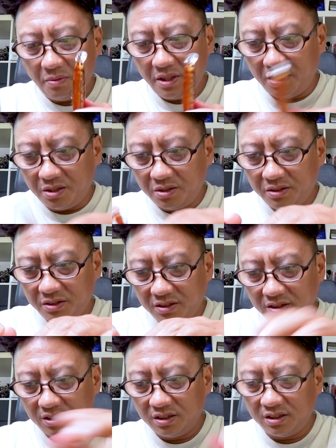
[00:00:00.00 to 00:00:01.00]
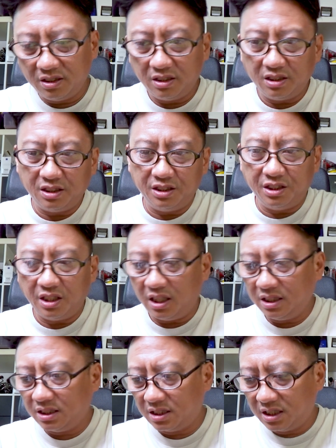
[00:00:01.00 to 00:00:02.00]
we do is
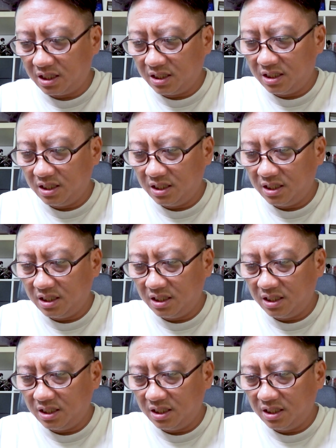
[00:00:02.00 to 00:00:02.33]
just